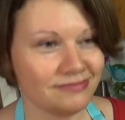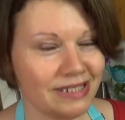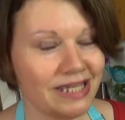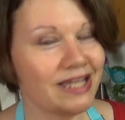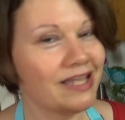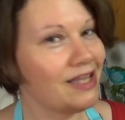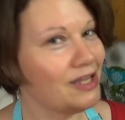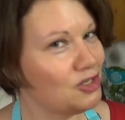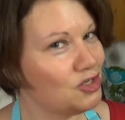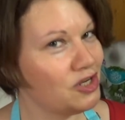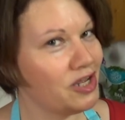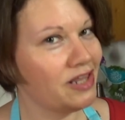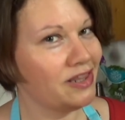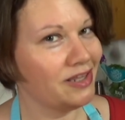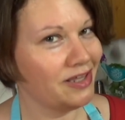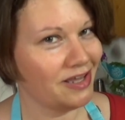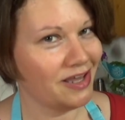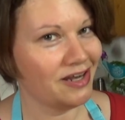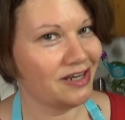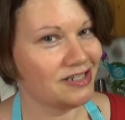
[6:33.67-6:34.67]
It gets you at
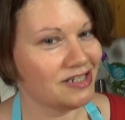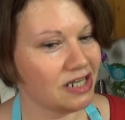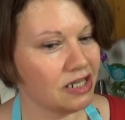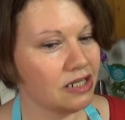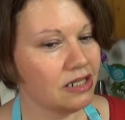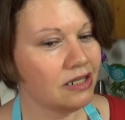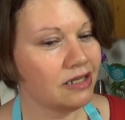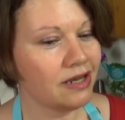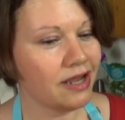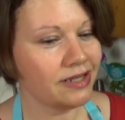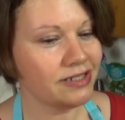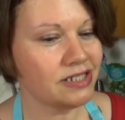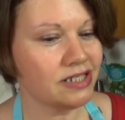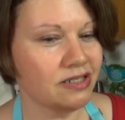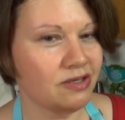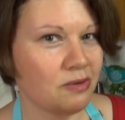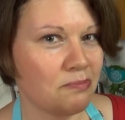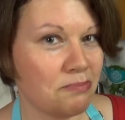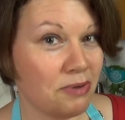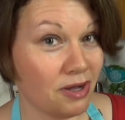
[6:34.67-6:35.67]
the end. It's a nice
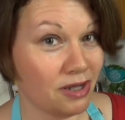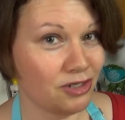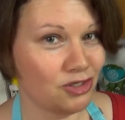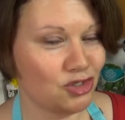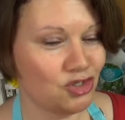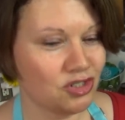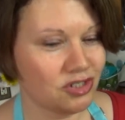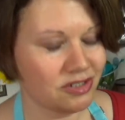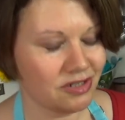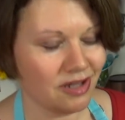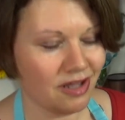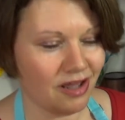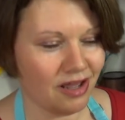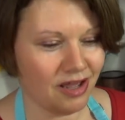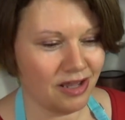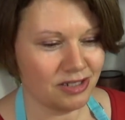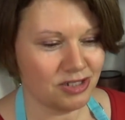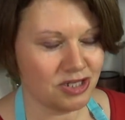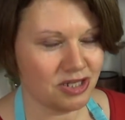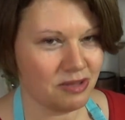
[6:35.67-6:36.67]
little punch
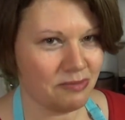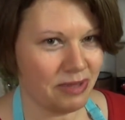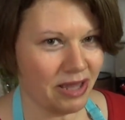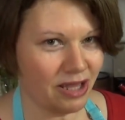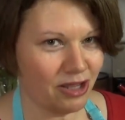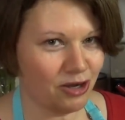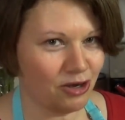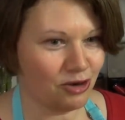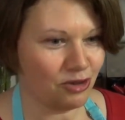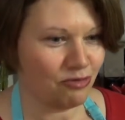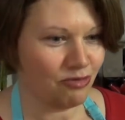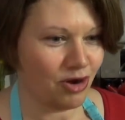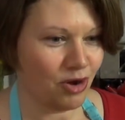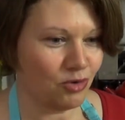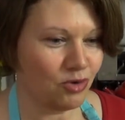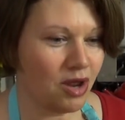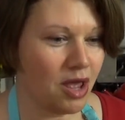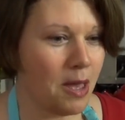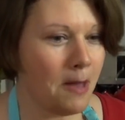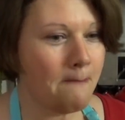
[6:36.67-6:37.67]
to the back of your
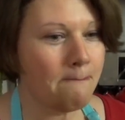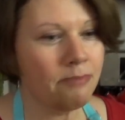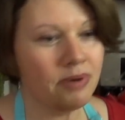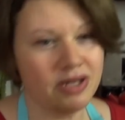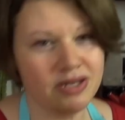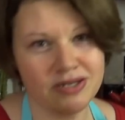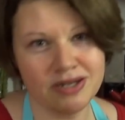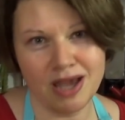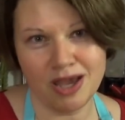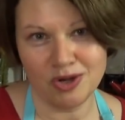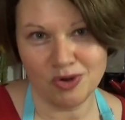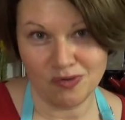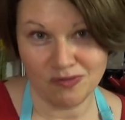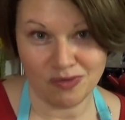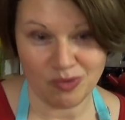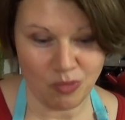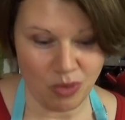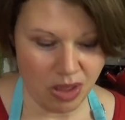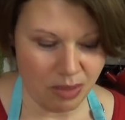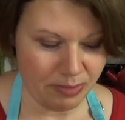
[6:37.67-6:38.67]
throat, but not
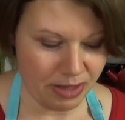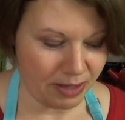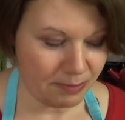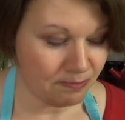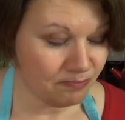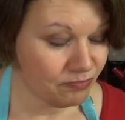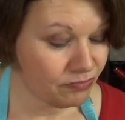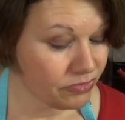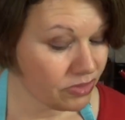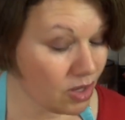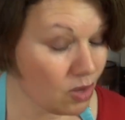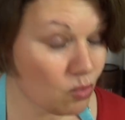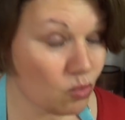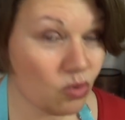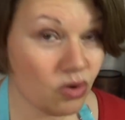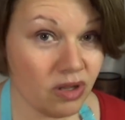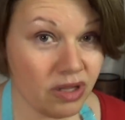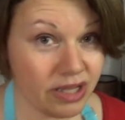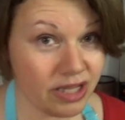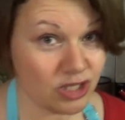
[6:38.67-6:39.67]
overwhelming.
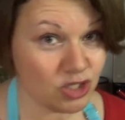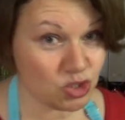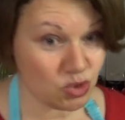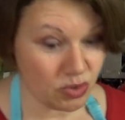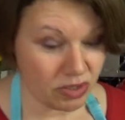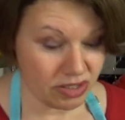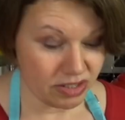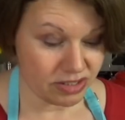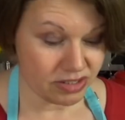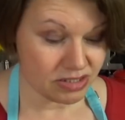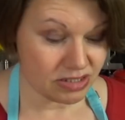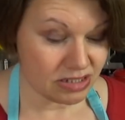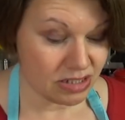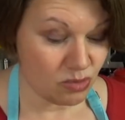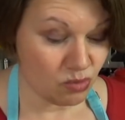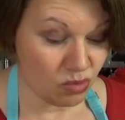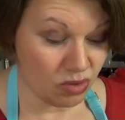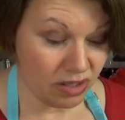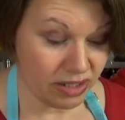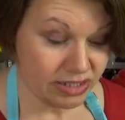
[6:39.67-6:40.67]
Really enjoy this,
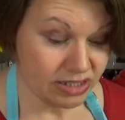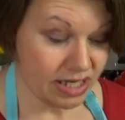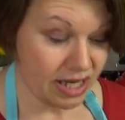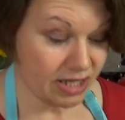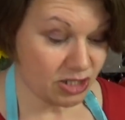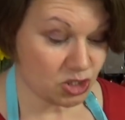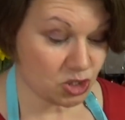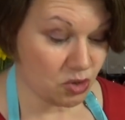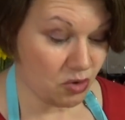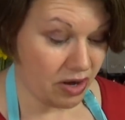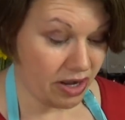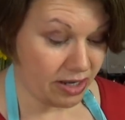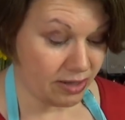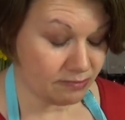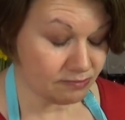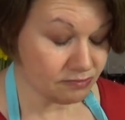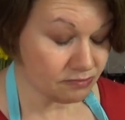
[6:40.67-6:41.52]
really tastes great.